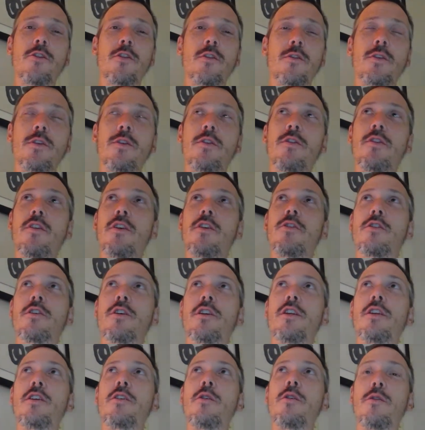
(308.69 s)
service that you're
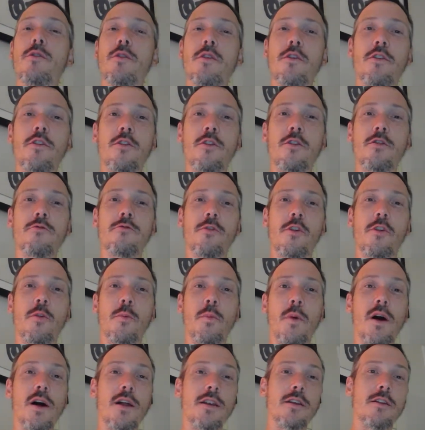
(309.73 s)
going to use is called
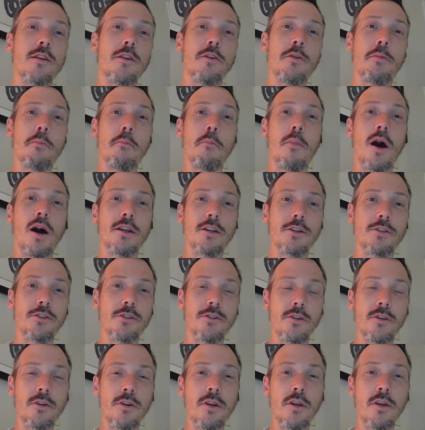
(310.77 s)
Respondus
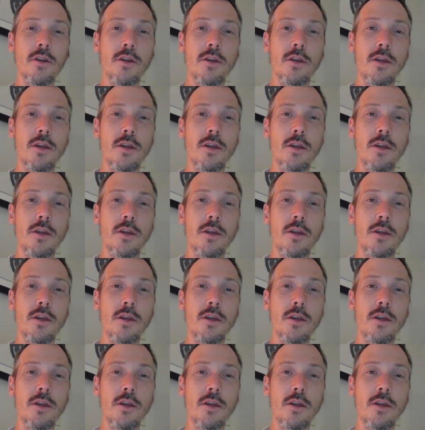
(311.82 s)
Monitor.